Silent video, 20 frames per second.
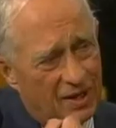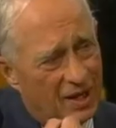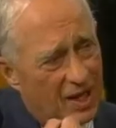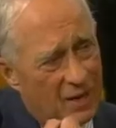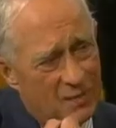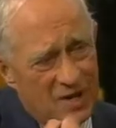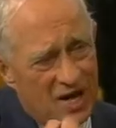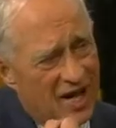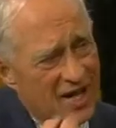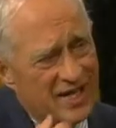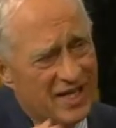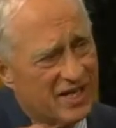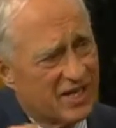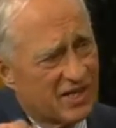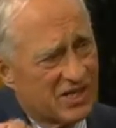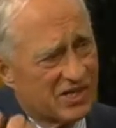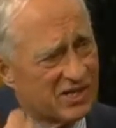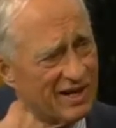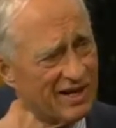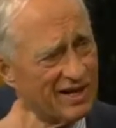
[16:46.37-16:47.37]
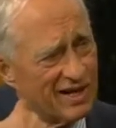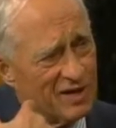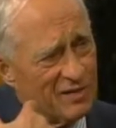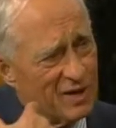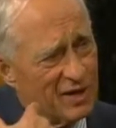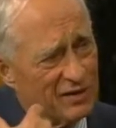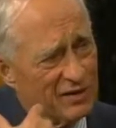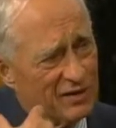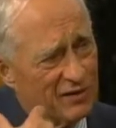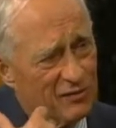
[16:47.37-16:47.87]
I mean, I get excited
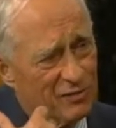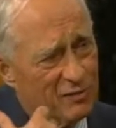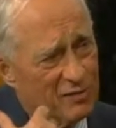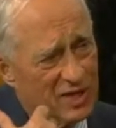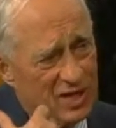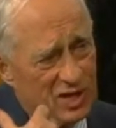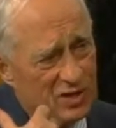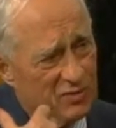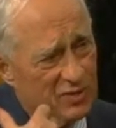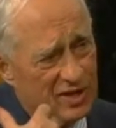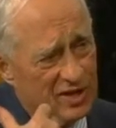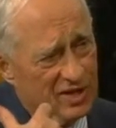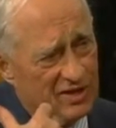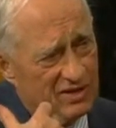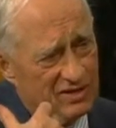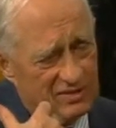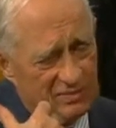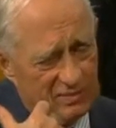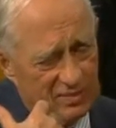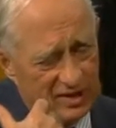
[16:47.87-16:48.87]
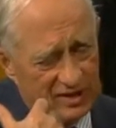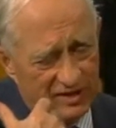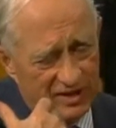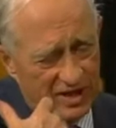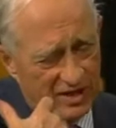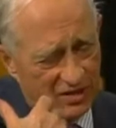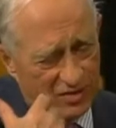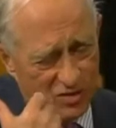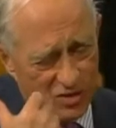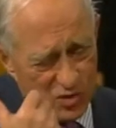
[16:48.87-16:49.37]
about the information age, but
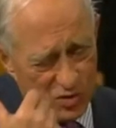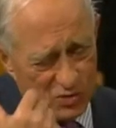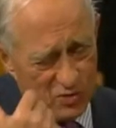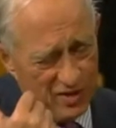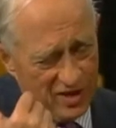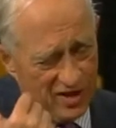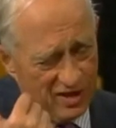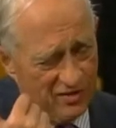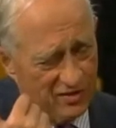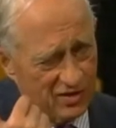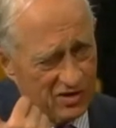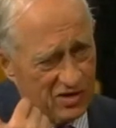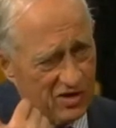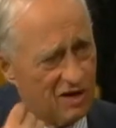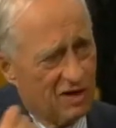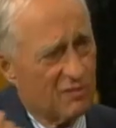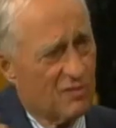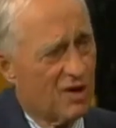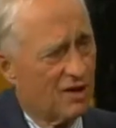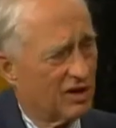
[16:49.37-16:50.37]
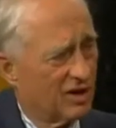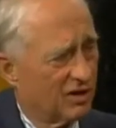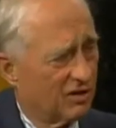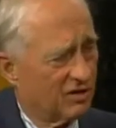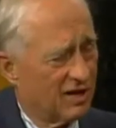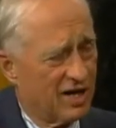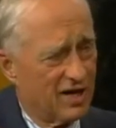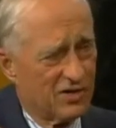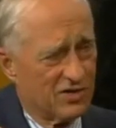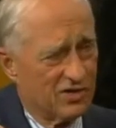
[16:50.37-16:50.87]
then of course we had the stock market
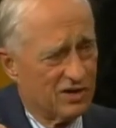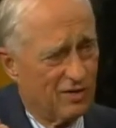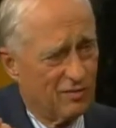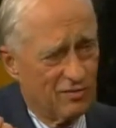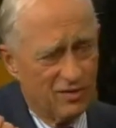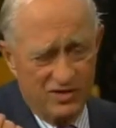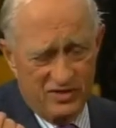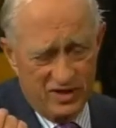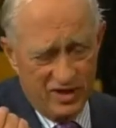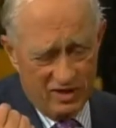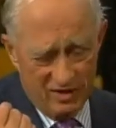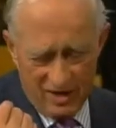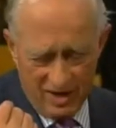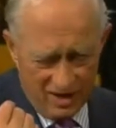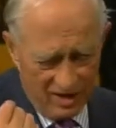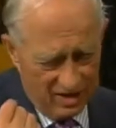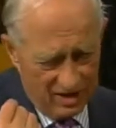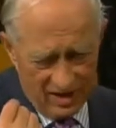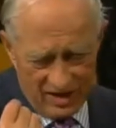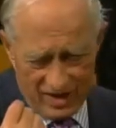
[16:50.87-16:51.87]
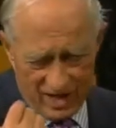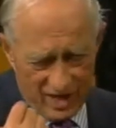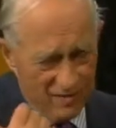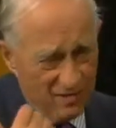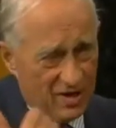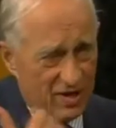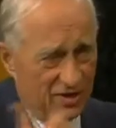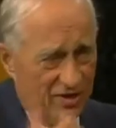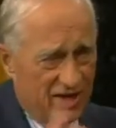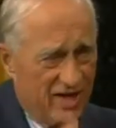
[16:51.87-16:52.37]
crash, and everyone said, "Hey,
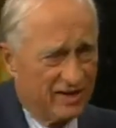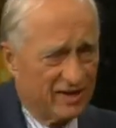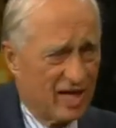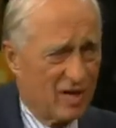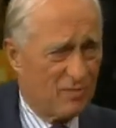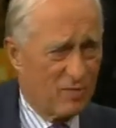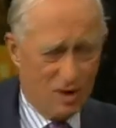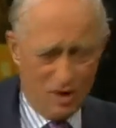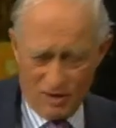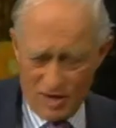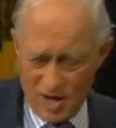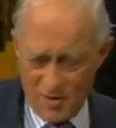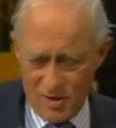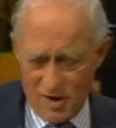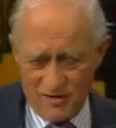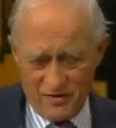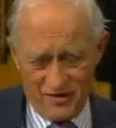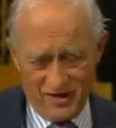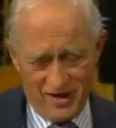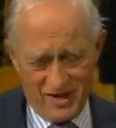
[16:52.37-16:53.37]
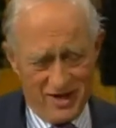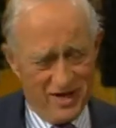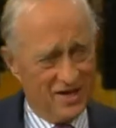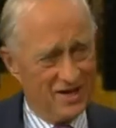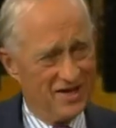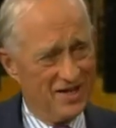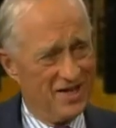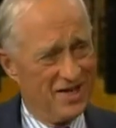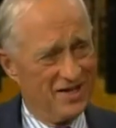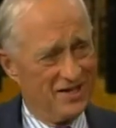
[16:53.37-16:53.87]
man, take that program off the uh,
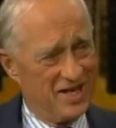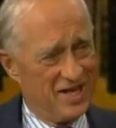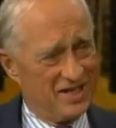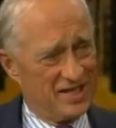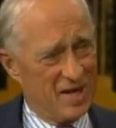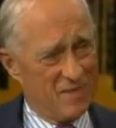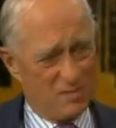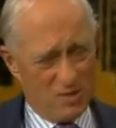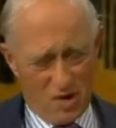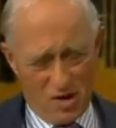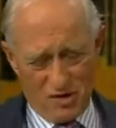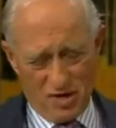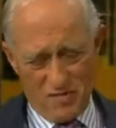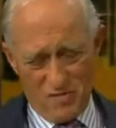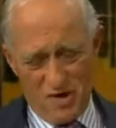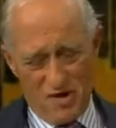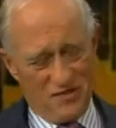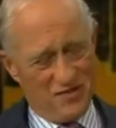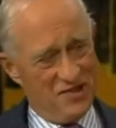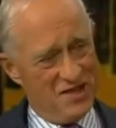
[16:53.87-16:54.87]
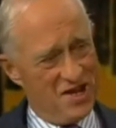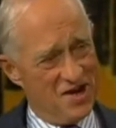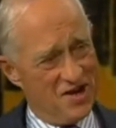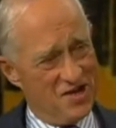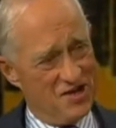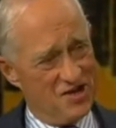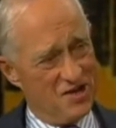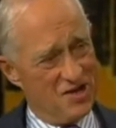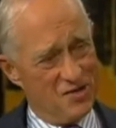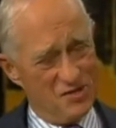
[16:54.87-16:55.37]
take that program off the air.
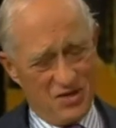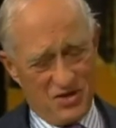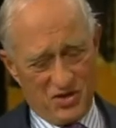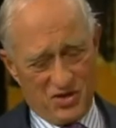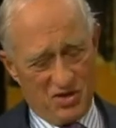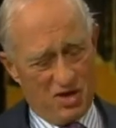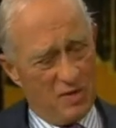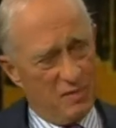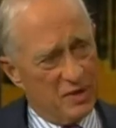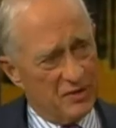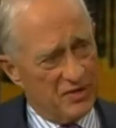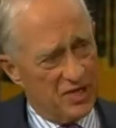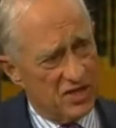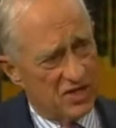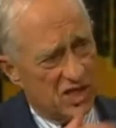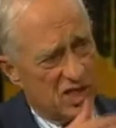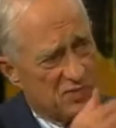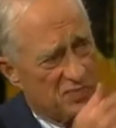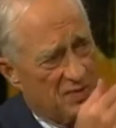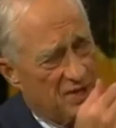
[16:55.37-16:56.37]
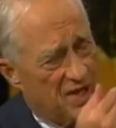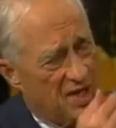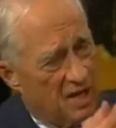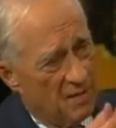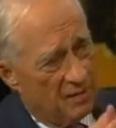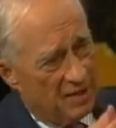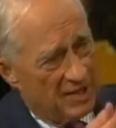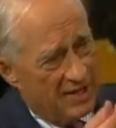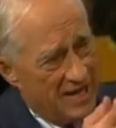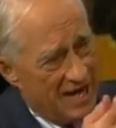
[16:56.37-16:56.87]
You don't know what you're talking about." This is,
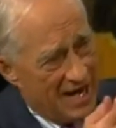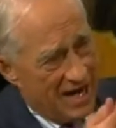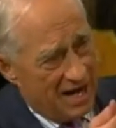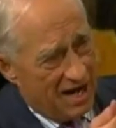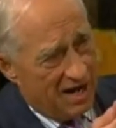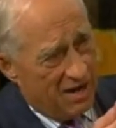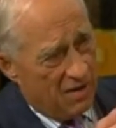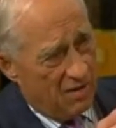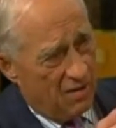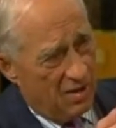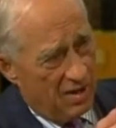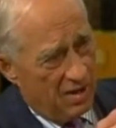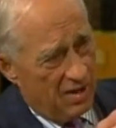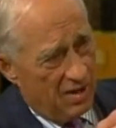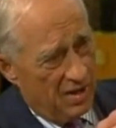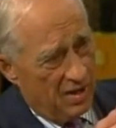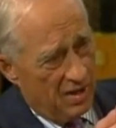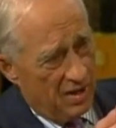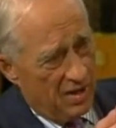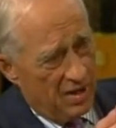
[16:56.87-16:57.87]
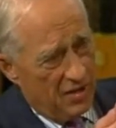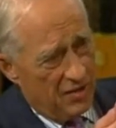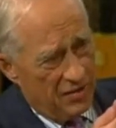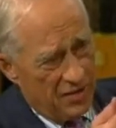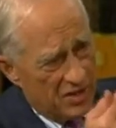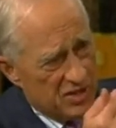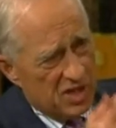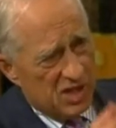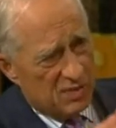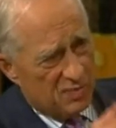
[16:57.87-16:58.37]
but now
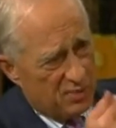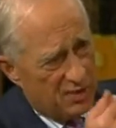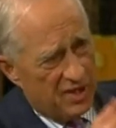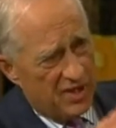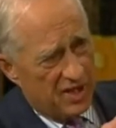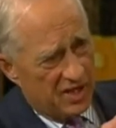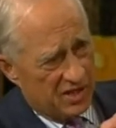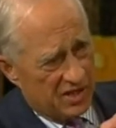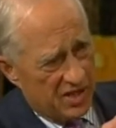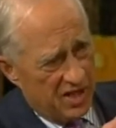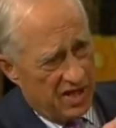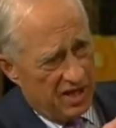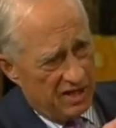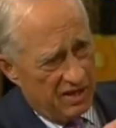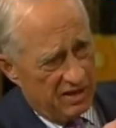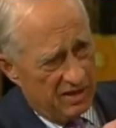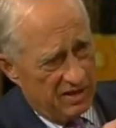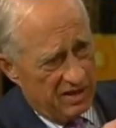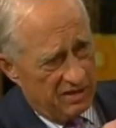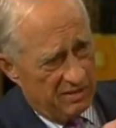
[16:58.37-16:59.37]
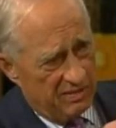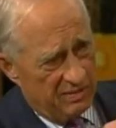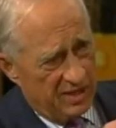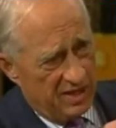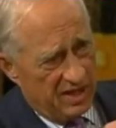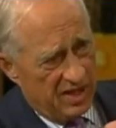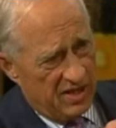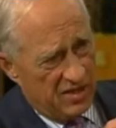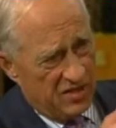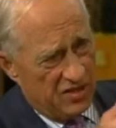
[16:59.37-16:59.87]
this is pretty exciting, isn't it?
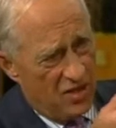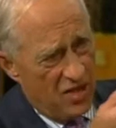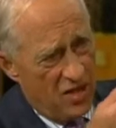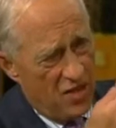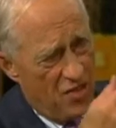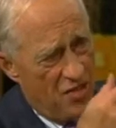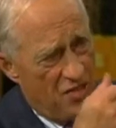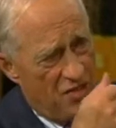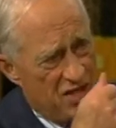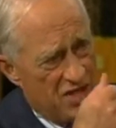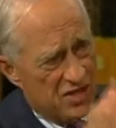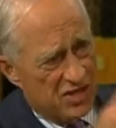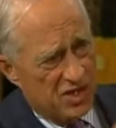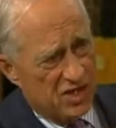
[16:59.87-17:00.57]
Because it is. It is. This